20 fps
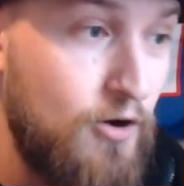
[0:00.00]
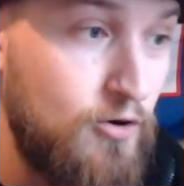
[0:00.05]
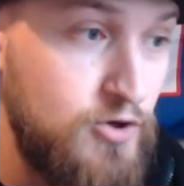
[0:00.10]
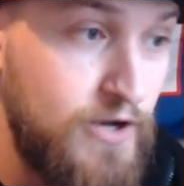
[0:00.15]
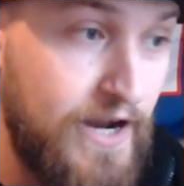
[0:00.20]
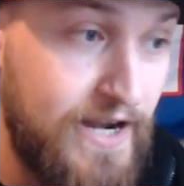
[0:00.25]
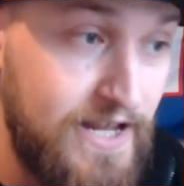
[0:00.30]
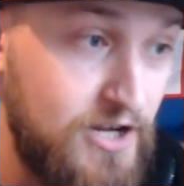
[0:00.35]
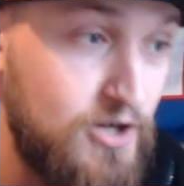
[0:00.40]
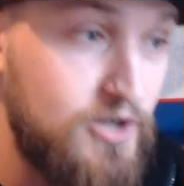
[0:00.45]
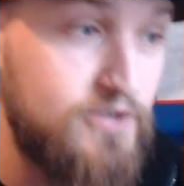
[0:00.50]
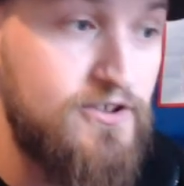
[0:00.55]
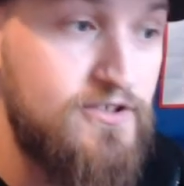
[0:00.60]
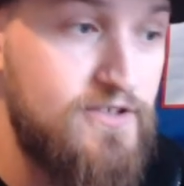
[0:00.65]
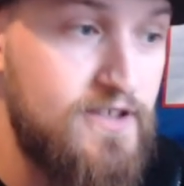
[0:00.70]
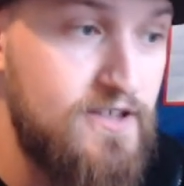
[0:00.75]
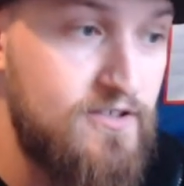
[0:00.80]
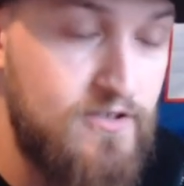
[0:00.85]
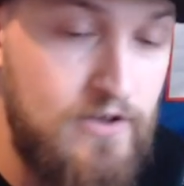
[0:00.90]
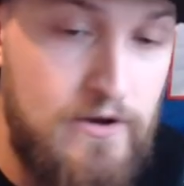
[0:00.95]
You got a year in the
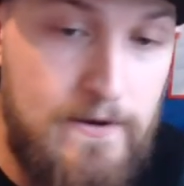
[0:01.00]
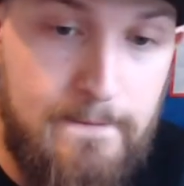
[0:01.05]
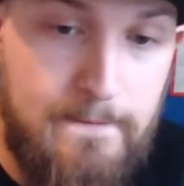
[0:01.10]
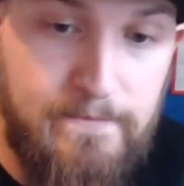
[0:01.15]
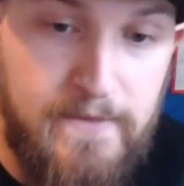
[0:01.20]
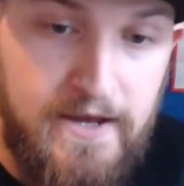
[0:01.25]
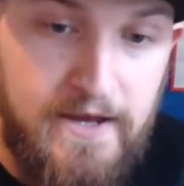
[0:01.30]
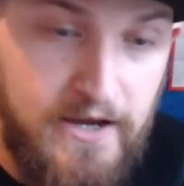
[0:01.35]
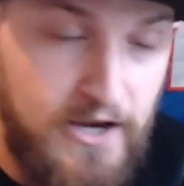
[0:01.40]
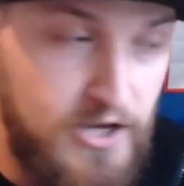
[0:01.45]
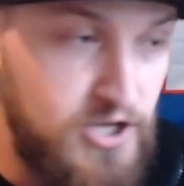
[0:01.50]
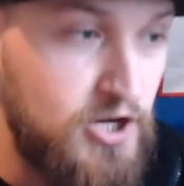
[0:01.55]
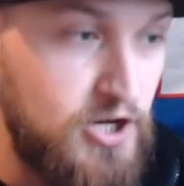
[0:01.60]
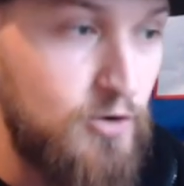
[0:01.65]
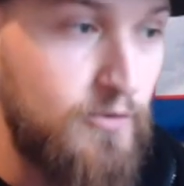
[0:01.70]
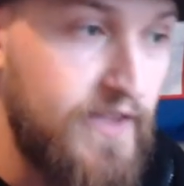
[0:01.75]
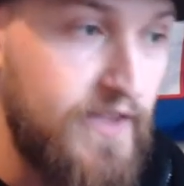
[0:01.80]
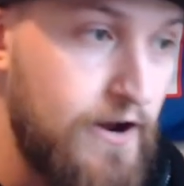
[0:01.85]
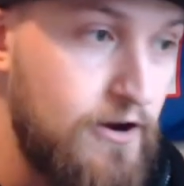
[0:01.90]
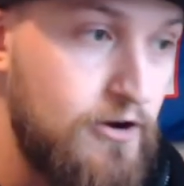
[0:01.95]
system, a year
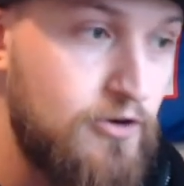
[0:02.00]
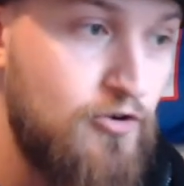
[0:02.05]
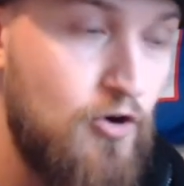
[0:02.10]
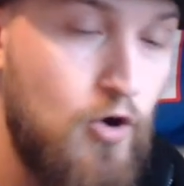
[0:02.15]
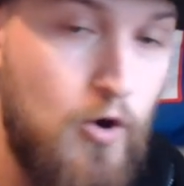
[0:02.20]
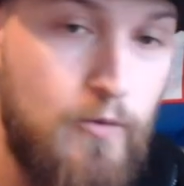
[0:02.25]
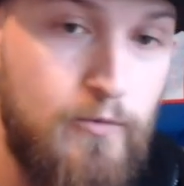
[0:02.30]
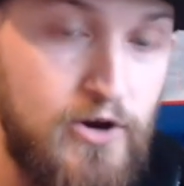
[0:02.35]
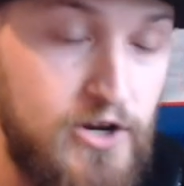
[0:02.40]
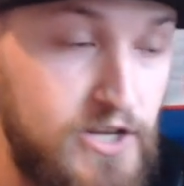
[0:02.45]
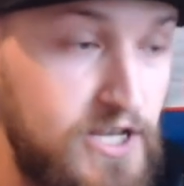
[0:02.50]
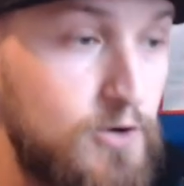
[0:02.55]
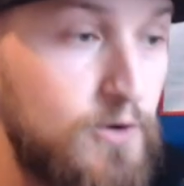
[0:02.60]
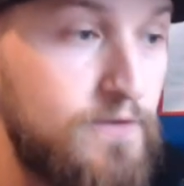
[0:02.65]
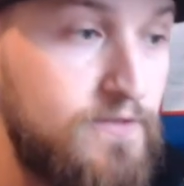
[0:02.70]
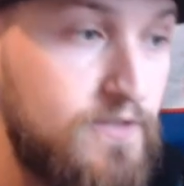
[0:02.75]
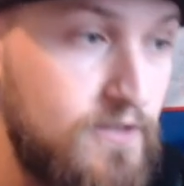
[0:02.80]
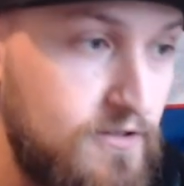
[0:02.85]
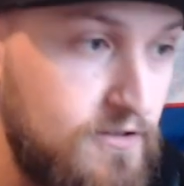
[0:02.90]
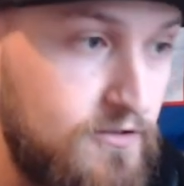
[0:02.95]
with Aaron Kromer, a year
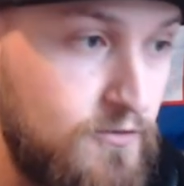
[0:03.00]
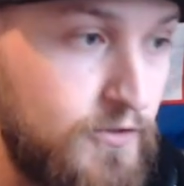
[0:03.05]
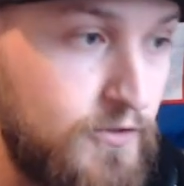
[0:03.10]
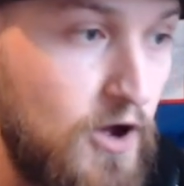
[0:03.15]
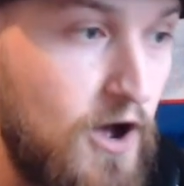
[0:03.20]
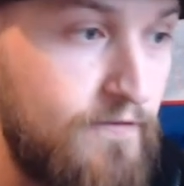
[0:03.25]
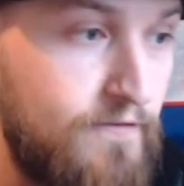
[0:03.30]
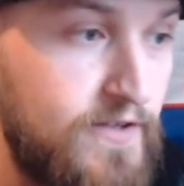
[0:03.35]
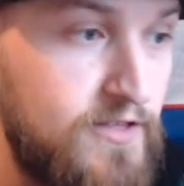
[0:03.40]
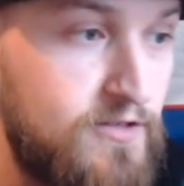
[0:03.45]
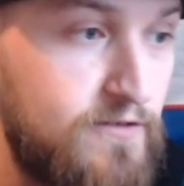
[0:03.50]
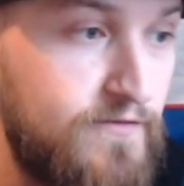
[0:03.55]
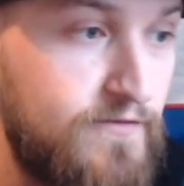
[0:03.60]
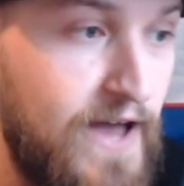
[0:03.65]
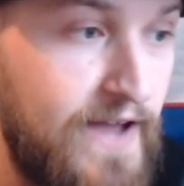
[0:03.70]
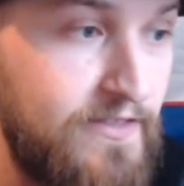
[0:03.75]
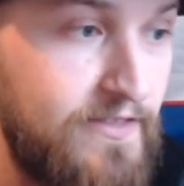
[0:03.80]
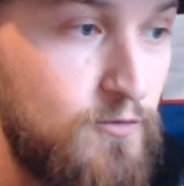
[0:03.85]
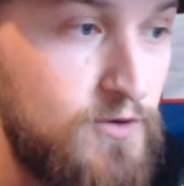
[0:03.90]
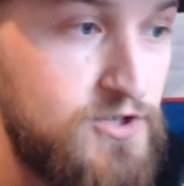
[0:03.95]
with the offensive
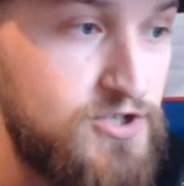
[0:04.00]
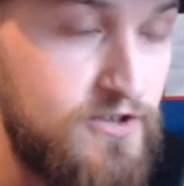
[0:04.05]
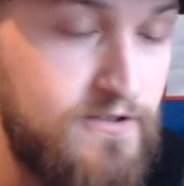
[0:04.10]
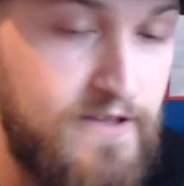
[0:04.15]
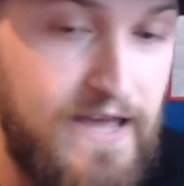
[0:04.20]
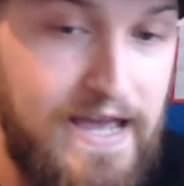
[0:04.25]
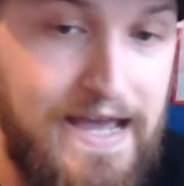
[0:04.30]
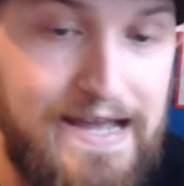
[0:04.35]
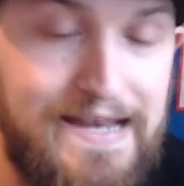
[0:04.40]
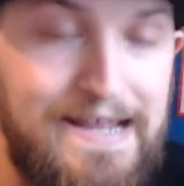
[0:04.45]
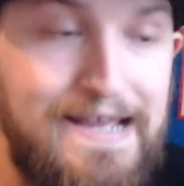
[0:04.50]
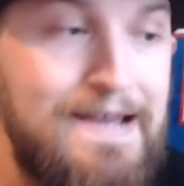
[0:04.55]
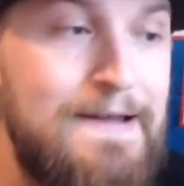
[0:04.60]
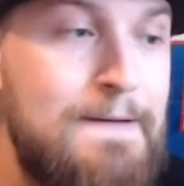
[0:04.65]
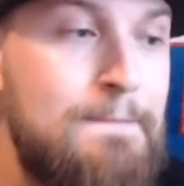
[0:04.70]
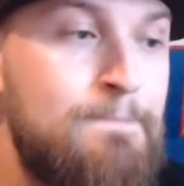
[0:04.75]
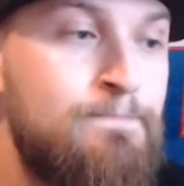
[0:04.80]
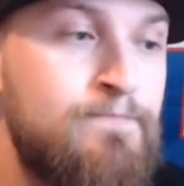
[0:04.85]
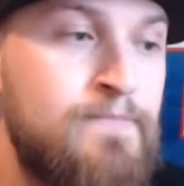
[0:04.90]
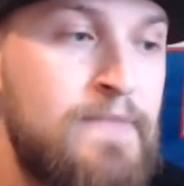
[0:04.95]
line that we just had,
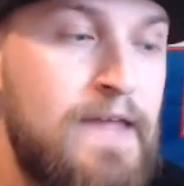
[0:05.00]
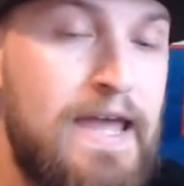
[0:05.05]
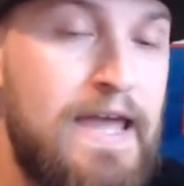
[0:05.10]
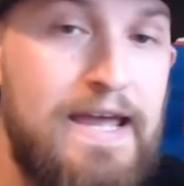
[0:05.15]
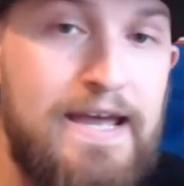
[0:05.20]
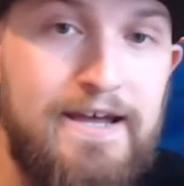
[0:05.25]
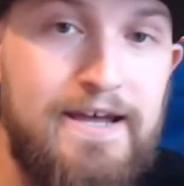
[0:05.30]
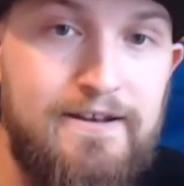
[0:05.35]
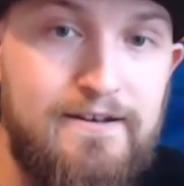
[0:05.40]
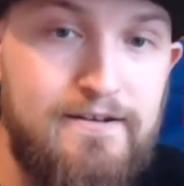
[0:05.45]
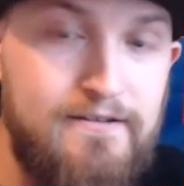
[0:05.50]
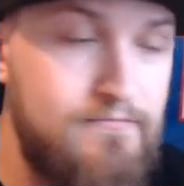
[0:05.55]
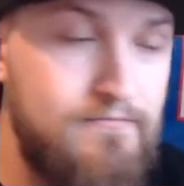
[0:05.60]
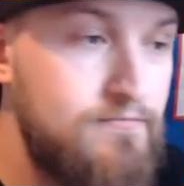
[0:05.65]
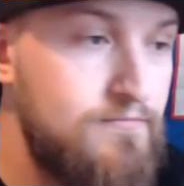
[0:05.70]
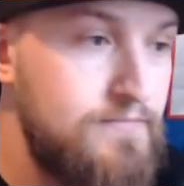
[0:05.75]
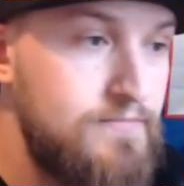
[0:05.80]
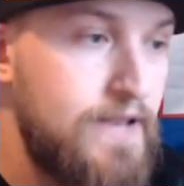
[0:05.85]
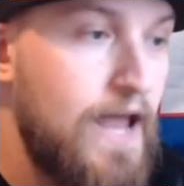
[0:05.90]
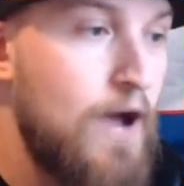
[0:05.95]
and
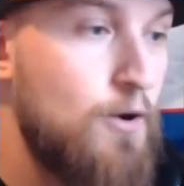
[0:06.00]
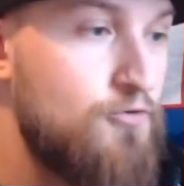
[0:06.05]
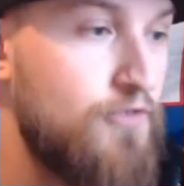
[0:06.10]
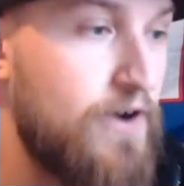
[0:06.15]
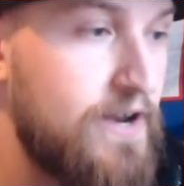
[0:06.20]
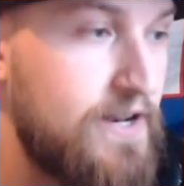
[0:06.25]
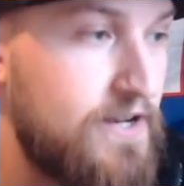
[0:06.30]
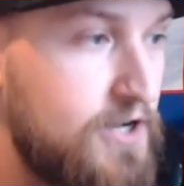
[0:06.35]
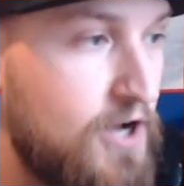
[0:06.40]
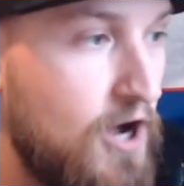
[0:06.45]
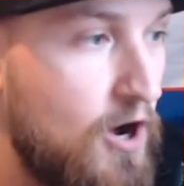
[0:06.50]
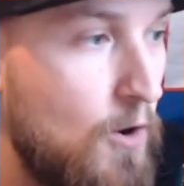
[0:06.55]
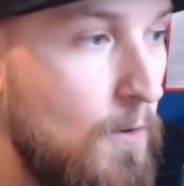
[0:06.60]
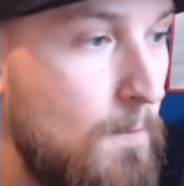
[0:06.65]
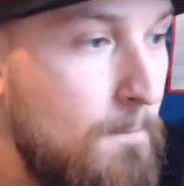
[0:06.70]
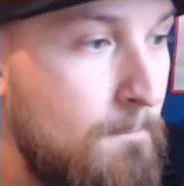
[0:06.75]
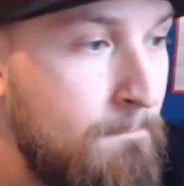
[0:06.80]
now we're ready to go.